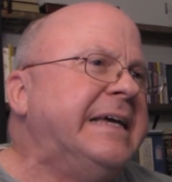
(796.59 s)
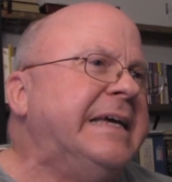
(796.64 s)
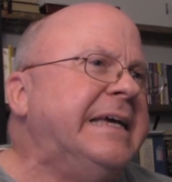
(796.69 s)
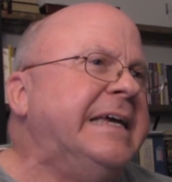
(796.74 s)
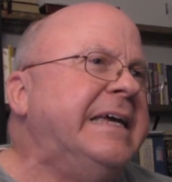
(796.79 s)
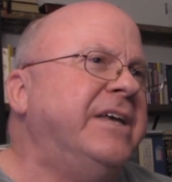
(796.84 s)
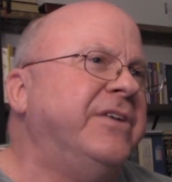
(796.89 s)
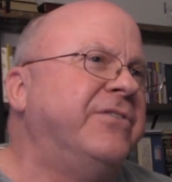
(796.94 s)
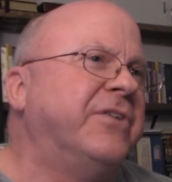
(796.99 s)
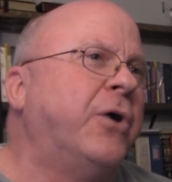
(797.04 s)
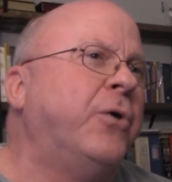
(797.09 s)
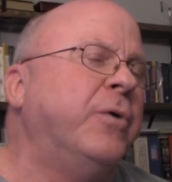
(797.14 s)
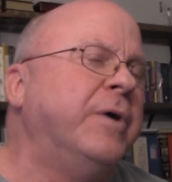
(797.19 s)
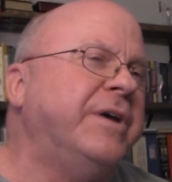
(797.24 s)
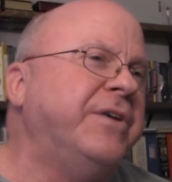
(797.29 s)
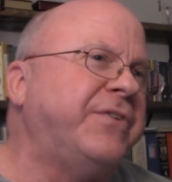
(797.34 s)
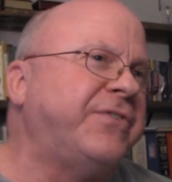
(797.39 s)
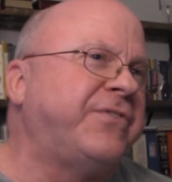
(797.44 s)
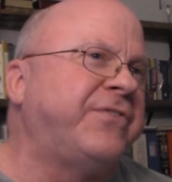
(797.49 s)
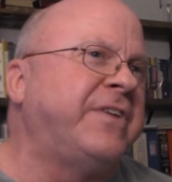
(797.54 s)
He's
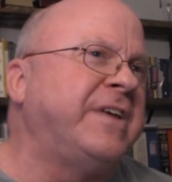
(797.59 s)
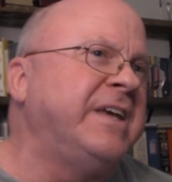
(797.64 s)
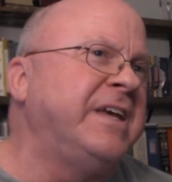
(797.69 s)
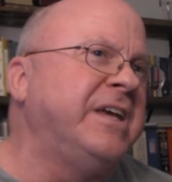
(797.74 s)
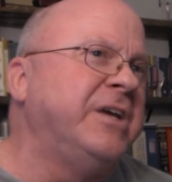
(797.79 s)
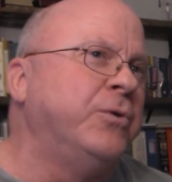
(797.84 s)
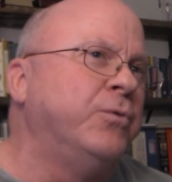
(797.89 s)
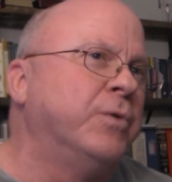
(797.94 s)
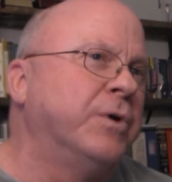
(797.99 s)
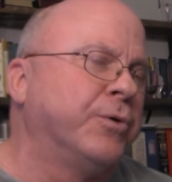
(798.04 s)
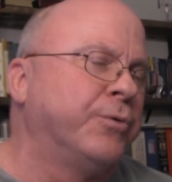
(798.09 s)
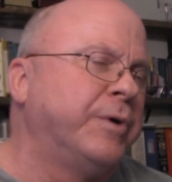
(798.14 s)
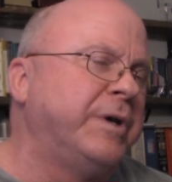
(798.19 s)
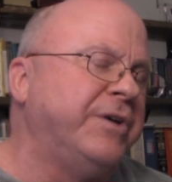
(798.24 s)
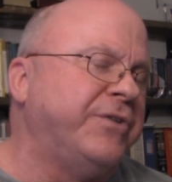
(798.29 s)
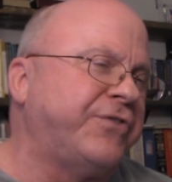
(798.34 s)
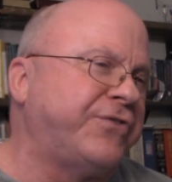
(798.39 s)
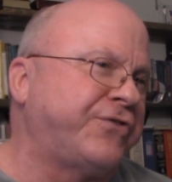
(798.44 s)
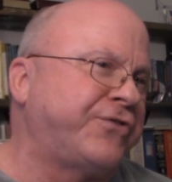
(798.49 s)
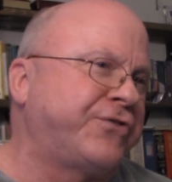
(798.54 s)
always seeing where we
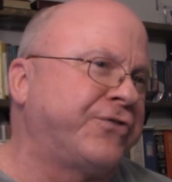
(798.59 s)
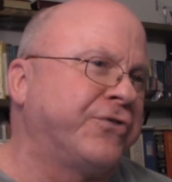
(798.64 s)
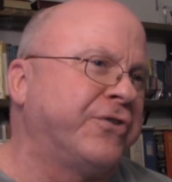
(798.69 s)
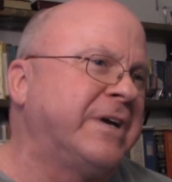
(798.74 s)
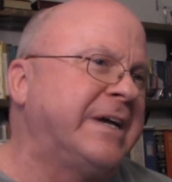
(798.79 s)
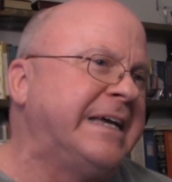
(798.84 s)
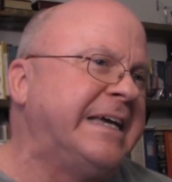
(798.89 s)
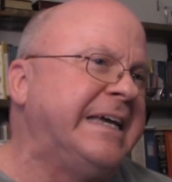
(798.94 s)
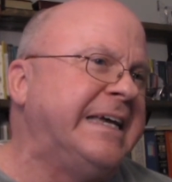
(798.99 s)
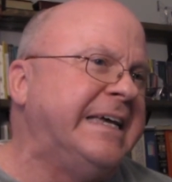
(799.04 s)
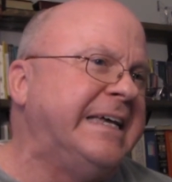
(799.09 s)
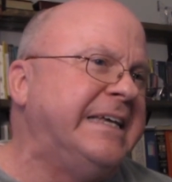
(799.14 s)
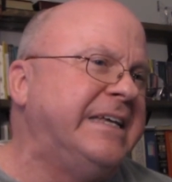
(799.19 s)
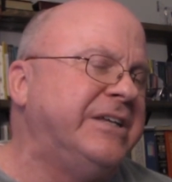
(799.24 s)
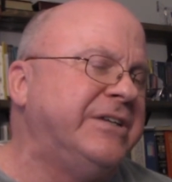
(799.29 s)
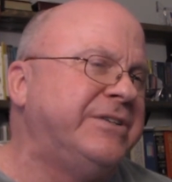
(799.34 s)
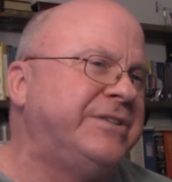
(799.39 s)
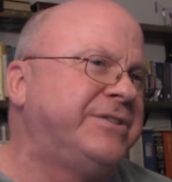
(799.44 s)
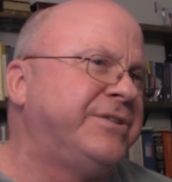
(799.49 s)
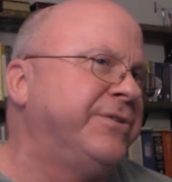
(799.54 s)

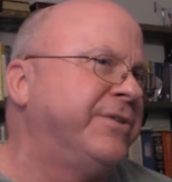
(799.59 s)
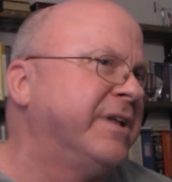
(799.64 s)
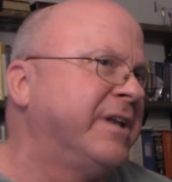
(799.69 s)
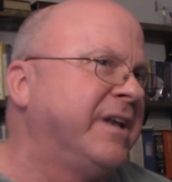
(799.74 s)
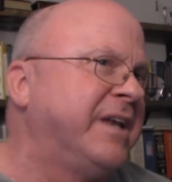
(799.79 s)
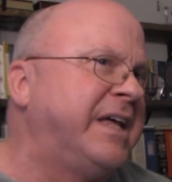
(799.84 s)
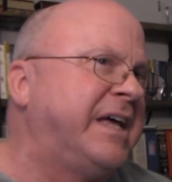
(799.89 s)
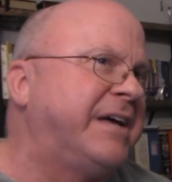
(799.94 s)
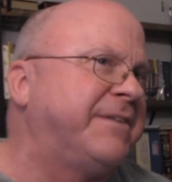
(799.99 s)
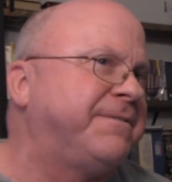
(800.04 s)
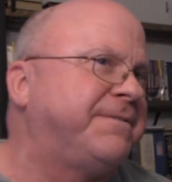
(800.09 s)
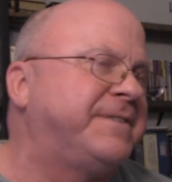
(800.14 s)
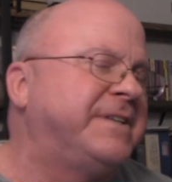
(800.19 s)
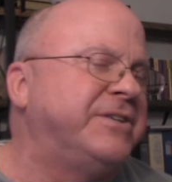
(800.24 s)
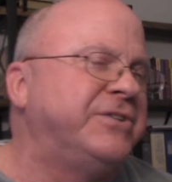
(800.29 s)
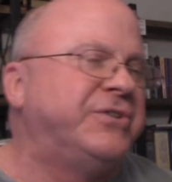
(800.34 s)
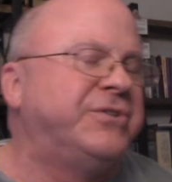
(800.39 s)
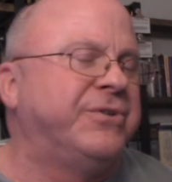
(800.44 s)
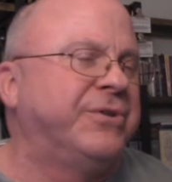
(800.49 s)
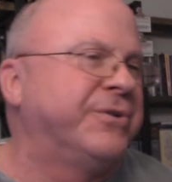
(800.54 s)
stray to the left
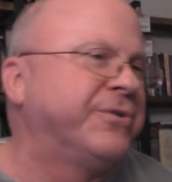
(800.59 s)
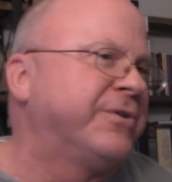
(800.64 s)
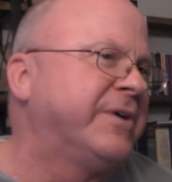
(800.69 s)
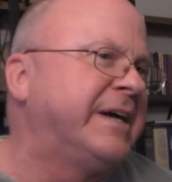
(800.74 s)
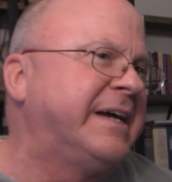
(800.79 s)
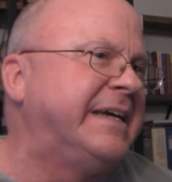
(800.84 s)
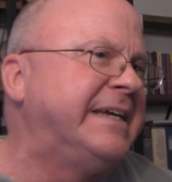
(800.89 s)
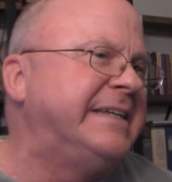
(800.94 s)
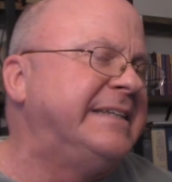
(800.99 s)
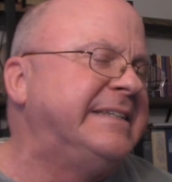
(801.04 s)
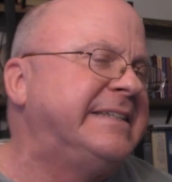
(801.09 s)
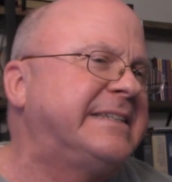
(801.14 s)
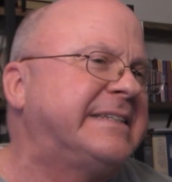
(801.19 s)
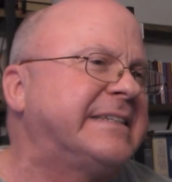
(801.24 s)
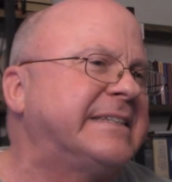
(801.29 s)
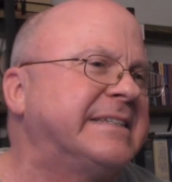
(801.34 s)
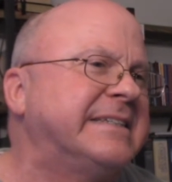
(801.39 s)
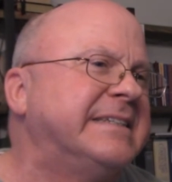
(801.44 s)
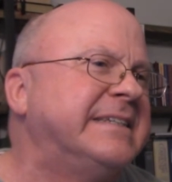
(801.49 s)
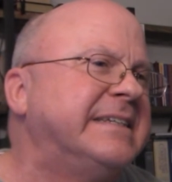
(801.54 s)
and to the right,
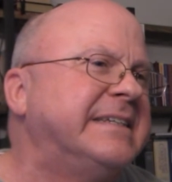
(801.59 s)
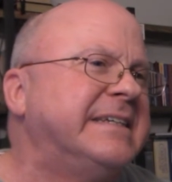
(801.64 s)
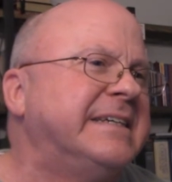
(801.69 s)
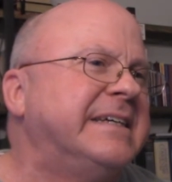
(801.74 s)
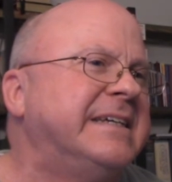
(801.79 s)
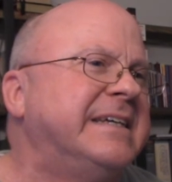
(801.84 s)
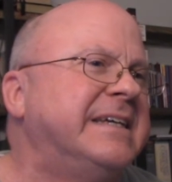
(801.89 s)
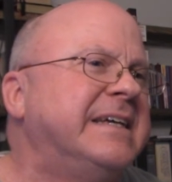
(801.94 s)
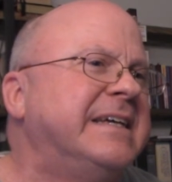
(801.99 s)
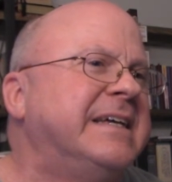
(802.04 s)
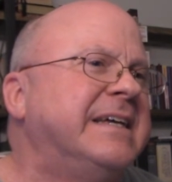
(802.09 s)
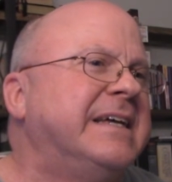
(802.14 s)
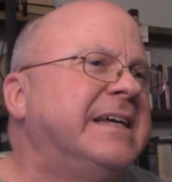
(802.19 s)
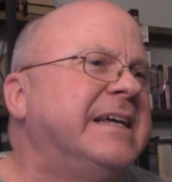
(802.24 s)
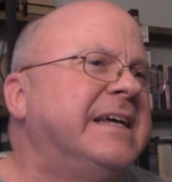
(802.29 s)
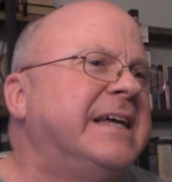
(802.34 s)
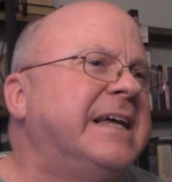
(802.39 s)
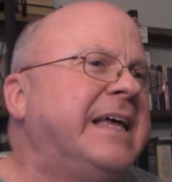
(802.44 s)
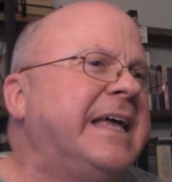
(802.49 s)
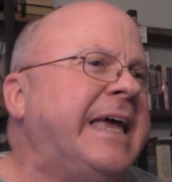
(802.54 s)

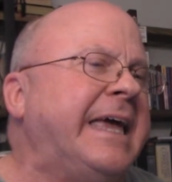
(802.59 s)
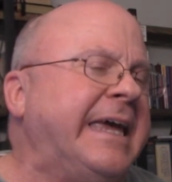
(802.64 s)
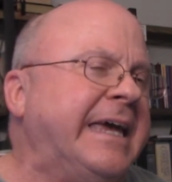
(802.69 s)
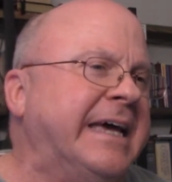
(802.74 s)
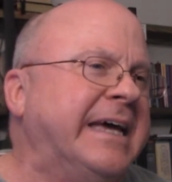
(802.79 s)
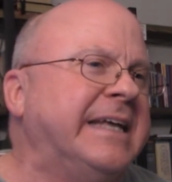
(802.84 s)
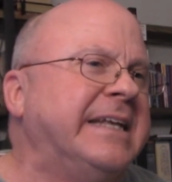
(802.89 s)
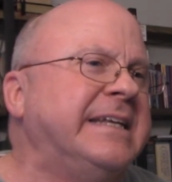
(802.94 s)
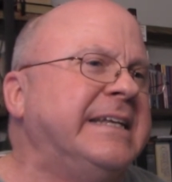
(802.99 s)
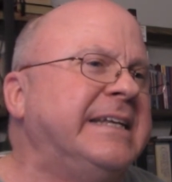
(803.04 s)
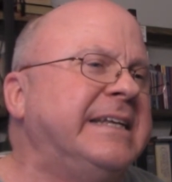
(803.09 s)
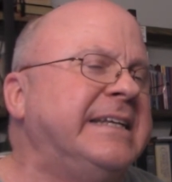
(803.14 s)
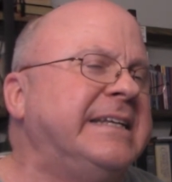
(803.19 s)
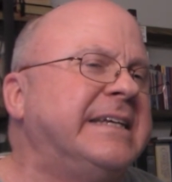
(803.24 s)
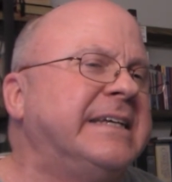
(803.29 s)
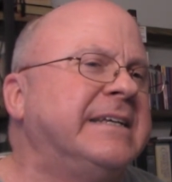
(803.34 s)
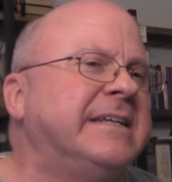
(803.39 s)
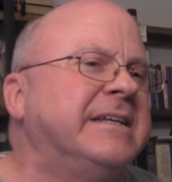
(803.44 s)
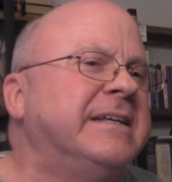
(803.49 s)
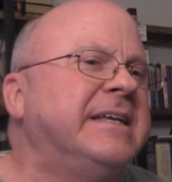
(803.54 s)

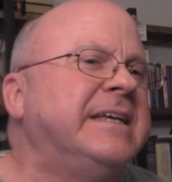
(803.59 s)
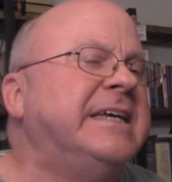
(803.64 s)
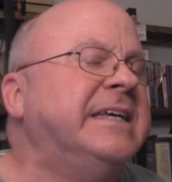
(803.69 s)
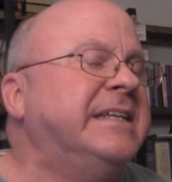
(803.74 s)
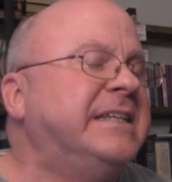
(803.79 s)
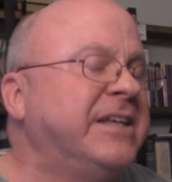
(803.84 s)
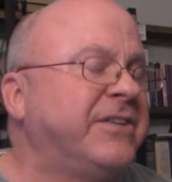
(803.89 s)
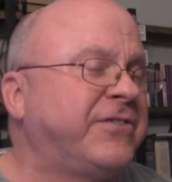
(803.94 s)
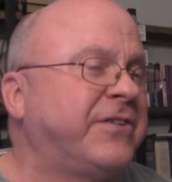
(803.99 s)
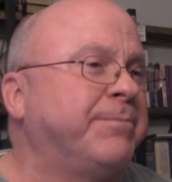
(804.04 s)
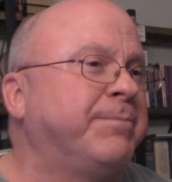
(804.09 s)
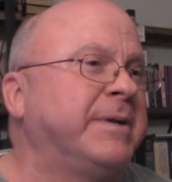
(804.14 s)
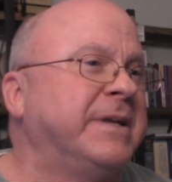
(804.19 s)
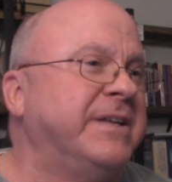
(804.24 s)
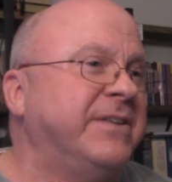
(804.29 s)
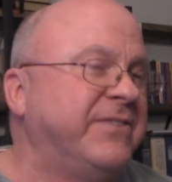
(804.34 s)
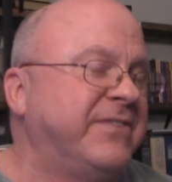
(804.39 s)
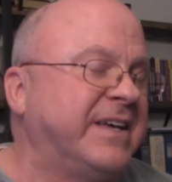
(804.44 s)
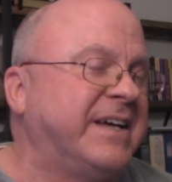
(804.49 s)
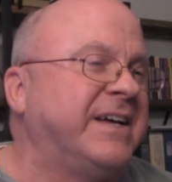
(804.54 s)
and he
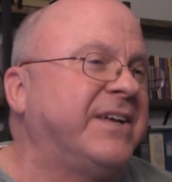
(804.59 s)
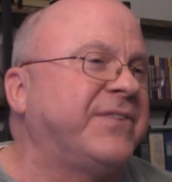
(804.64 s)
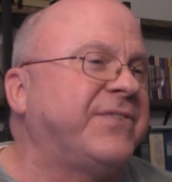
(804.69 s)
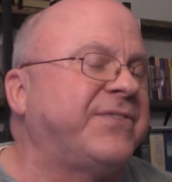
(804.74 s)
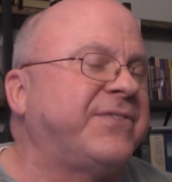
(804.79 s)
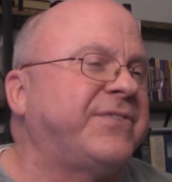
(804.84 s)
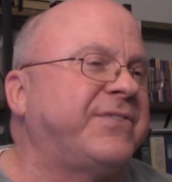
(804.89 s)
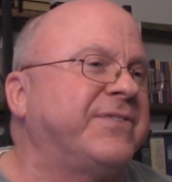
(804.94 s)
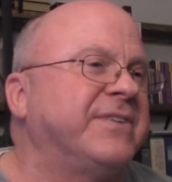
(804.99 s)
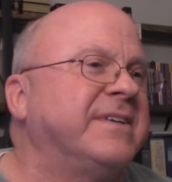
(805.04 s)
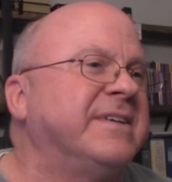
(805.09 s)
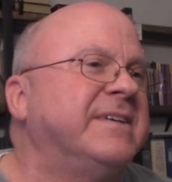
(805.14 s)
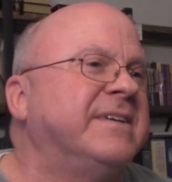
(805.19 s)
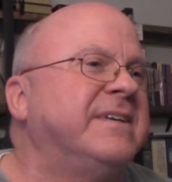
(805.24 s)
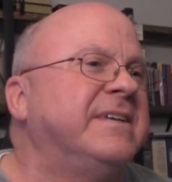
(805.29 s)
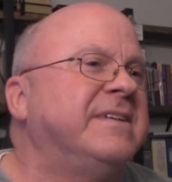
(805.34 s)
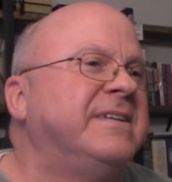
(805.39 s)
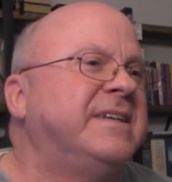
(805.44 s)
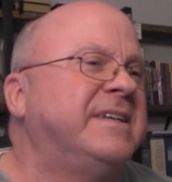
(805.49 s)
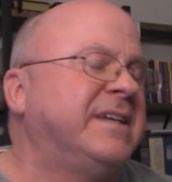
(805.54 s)
disciplines us
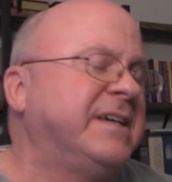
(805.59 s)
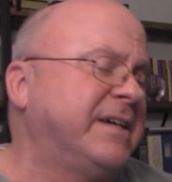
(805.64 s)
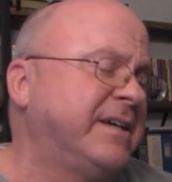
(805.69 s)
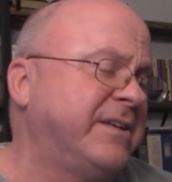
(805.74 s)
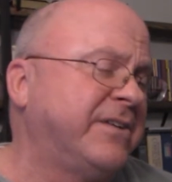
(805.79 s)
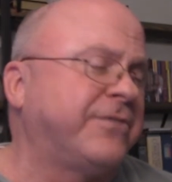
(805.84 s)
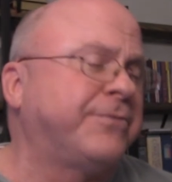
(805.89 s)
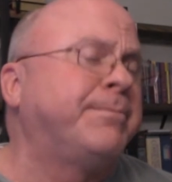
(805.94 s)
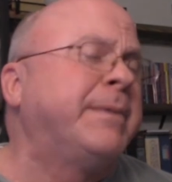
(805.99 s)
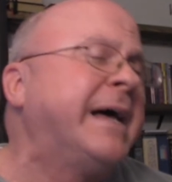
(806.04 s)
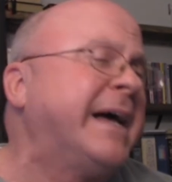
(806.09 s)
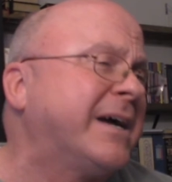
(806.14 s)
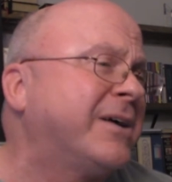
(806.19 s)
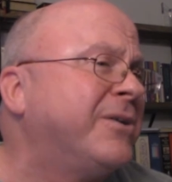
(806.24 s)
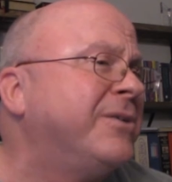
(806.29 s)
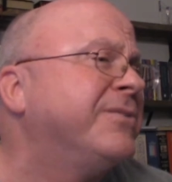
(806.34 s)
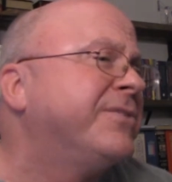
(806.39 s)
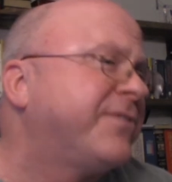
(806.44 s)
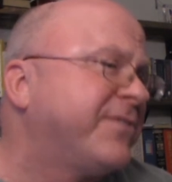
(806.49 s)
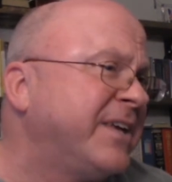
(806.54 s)
to get us back
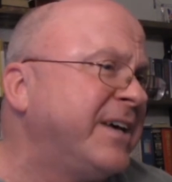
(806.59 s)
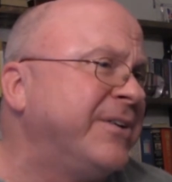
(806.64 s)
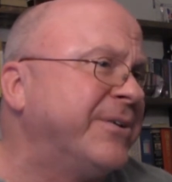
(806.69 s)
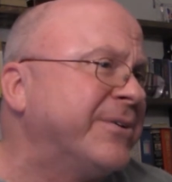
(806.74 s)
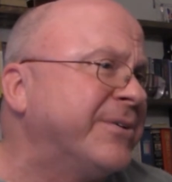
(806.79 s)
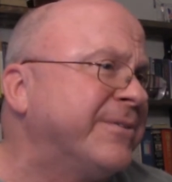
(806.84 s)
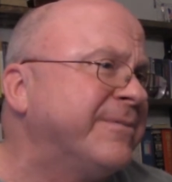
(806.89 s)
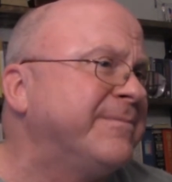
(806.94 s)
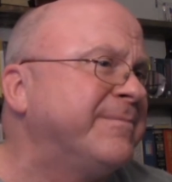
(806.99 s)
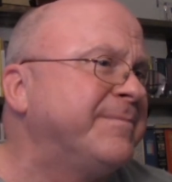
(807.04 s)
on center.